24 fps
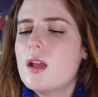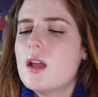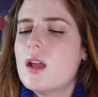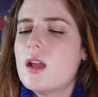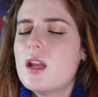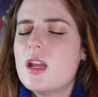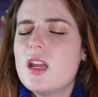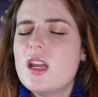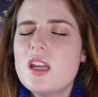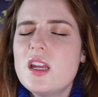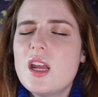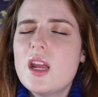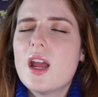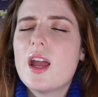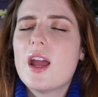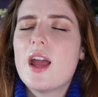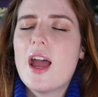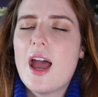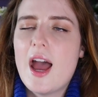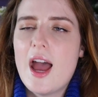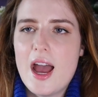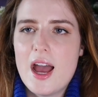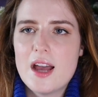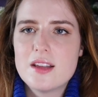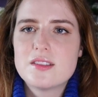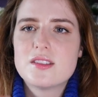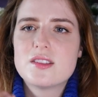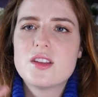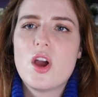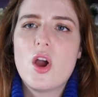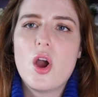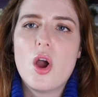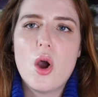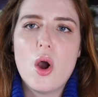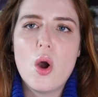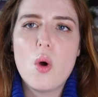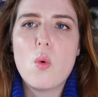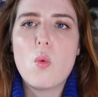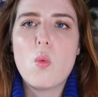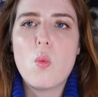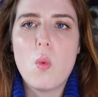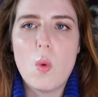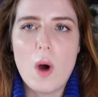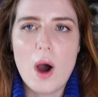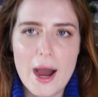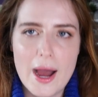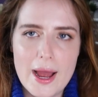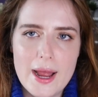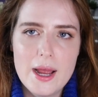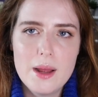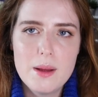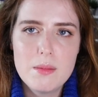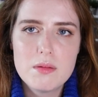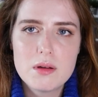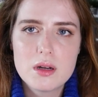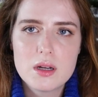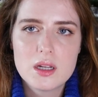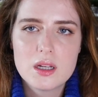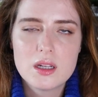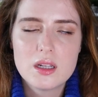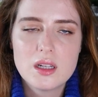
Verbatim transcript: he has a vibe,